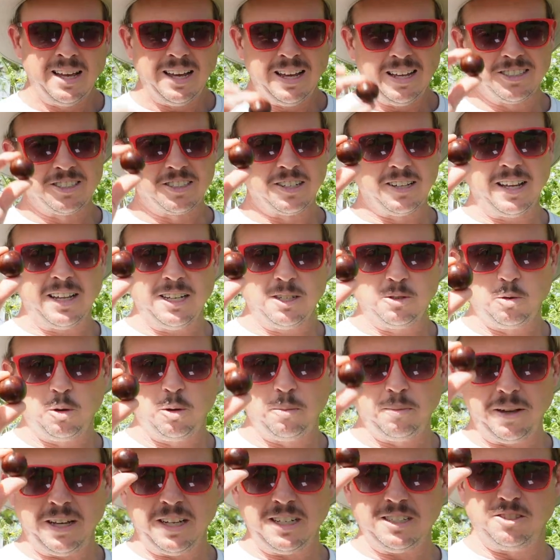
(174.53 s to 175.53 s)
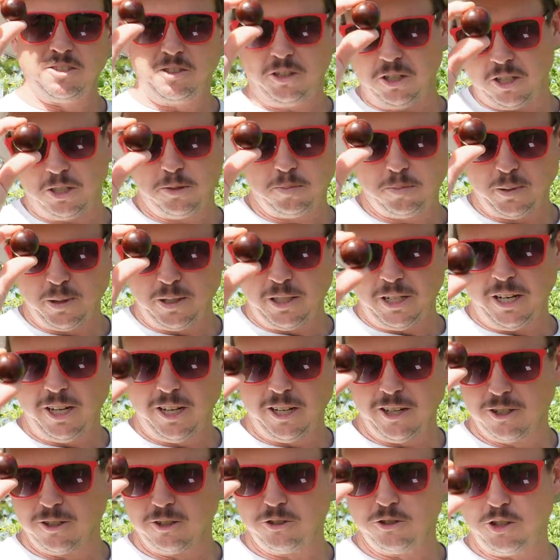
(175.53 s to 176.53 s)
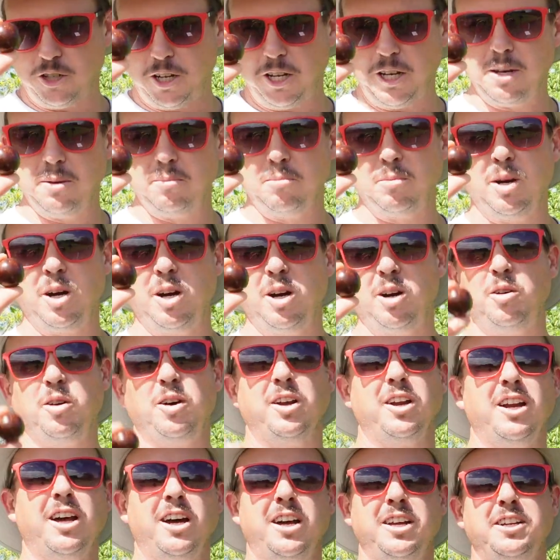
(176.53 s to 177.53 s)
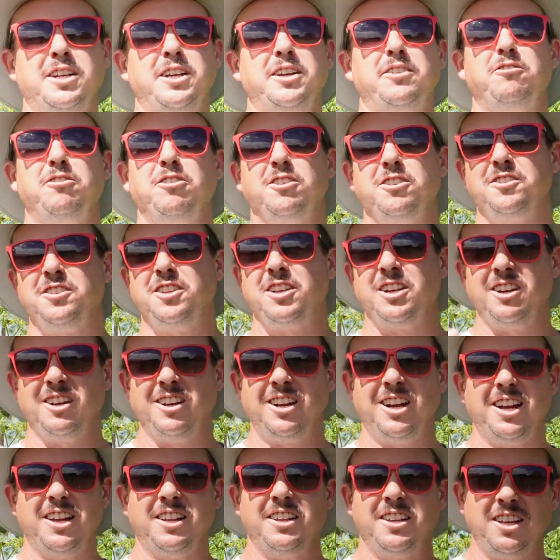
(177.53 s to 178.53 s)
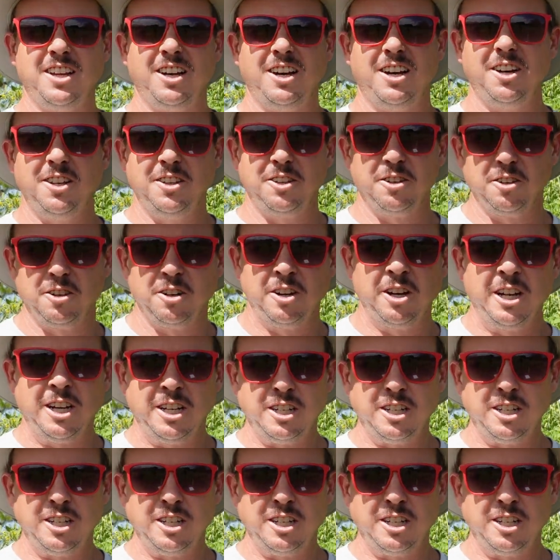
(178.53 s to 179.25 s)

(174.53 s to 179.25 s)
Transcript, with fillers: And so that's what makes this particular GMO a lot different than a lot of the other